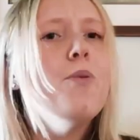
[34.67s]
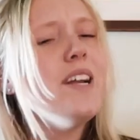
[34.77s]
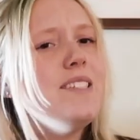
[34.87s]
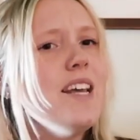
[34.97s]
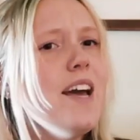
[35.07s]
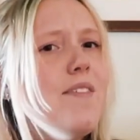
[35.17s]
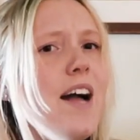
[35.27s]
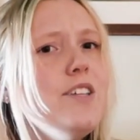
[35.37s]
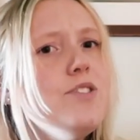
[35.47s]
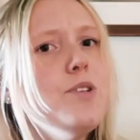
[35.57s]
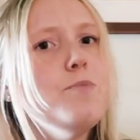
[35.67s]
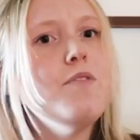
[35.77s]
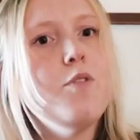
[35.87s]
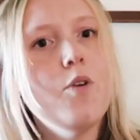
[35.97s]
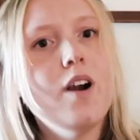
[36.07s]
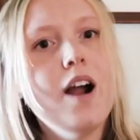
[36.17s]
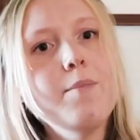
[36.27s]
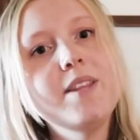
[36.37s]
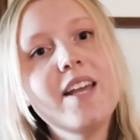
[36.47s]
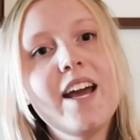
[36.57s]
When I say I've had YouTube before,
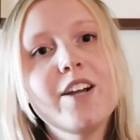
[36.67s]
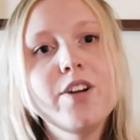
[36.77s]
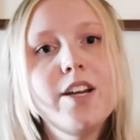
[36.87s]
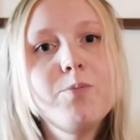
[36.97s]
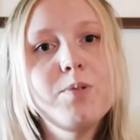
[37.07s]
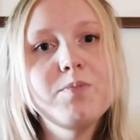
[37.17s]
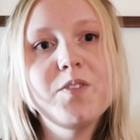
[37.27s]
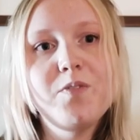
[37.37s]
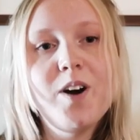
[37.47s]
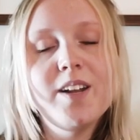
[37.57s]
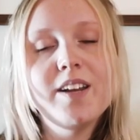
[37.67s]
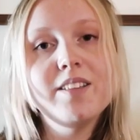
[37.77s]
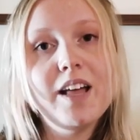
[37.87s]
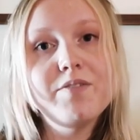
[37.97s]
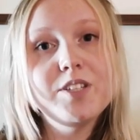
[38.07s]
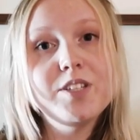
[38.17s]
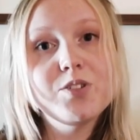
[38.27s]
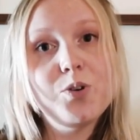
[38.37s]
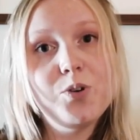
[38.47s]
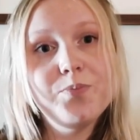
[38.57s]
I mean that I created one for fun at 11
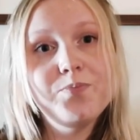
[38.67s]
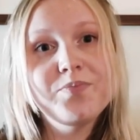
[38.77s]
years old.